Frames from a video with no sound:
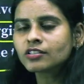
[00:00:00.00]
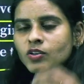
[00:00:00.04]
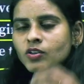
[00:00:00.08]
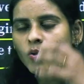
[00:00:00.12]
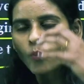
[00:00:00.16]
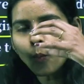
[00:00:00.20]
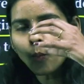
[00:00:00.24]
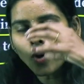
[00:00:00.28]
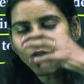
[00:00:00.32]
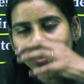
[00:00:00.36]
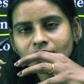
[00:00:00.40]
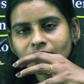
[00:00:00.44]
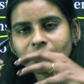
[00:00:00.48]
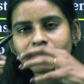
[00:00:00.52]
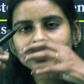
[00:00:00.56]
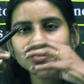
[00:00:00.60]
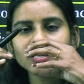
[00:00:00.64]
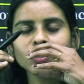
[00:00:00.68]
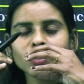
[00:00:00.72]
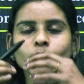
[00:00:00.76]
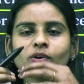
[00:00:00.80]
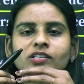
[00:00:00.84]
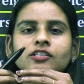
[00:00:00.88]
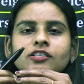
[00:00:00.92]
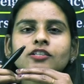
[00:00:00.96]
So once the
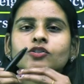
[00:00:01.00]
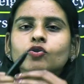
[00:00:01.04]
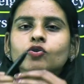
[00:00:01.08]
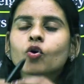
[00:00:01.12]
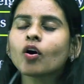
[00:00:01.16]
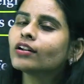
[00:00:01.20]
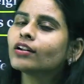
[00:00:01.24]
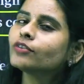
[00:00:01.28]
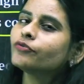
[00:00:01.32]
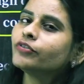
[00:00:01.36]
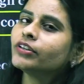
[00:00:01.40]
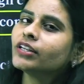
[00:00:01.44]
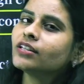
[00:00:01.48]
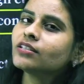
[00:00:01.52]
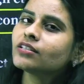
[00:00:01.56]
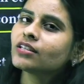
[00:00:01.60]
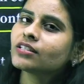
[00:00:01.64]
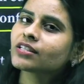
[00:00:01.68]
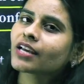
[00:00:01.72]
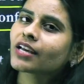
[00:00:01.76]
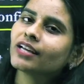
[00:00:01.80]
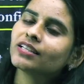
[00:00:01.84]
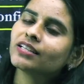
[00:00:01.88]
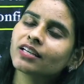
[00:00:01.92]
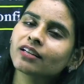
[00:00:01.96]
investors' confidence is
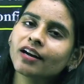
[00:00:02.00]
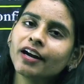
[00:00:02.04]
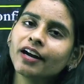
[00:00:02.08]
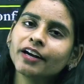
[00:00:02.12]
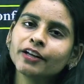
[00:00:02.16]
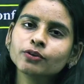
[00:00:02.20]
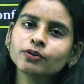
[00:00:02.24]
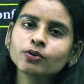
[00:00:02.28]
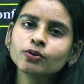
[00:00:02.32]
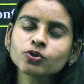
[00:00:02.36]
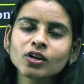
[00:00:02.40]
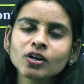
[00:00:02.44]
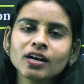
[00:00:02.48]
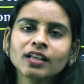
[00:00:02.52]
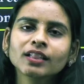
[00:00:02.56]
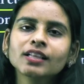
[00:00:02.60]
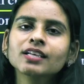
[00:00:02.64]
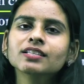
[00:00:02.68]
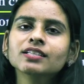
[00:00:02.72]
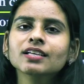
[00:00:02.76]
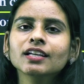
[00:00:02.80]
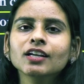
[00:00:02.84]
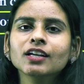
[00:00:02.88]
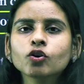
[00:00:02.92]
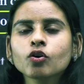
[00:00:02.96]
getting reduced, the
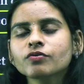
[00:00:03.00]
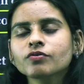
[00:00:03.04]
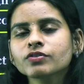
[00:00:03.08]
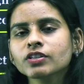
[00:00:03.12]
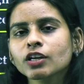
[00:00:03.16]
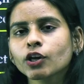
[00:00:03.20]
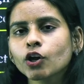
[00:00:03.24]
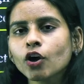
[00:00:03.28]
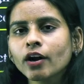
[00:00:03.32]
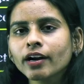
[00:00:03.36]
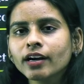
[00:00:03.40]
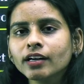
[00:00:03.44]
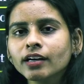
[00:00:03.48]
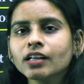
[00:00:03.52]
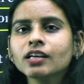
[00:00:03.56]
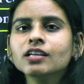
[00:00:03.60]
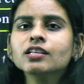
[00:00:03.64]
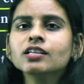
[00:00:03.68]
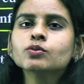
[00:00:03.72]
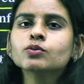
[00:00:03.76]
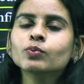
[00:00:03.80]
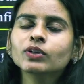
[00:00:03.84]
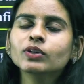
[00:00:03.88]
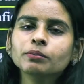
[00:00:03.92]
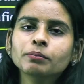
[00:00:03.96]
selling of
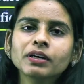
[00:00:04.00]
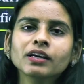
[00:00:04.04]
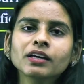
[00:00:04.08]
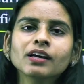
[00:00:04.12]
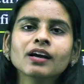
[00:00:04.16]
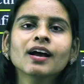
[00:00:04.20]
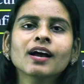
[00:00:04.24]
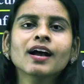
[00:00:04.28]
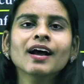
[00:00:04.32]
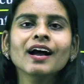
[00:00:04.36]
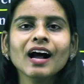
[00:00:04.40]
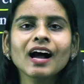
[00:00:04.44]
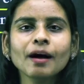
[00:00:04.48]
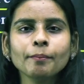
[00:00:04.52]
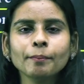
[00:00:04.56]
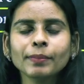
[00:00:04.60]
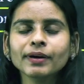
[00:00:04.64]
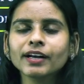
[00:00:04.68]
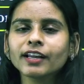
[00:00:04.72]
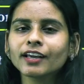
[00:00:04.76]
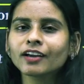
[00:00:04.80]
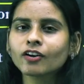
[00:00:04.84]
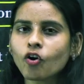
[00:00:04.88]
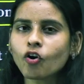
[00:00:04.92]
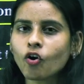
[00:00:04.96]
securities will be
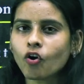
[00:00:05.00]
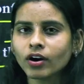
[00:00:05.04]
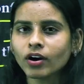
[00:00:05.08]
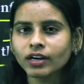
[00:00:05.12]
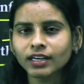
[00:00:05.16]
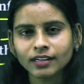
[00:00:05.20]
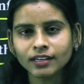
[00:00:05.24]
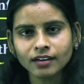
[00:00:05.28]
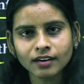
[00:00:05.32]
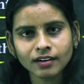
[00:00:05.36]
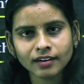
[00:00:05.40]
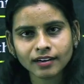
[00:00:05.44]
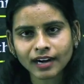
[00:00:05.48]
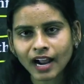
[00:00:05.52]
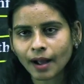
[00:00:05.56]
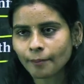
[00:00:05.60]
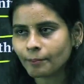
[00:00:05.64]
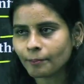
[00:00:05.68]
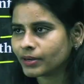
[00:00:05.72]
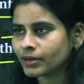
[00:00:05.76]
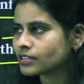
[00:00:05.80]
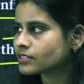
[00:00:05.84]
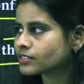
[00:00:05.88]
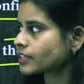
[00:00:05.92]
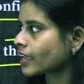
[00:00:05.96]
happening on a
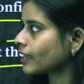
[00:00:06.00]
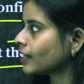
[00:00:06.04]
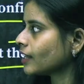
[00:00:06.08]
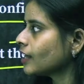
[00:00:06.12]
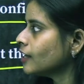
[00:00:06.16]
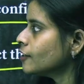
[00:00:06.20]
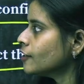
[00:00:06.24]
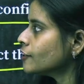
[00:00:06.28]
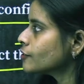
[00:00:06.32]
rapid scale.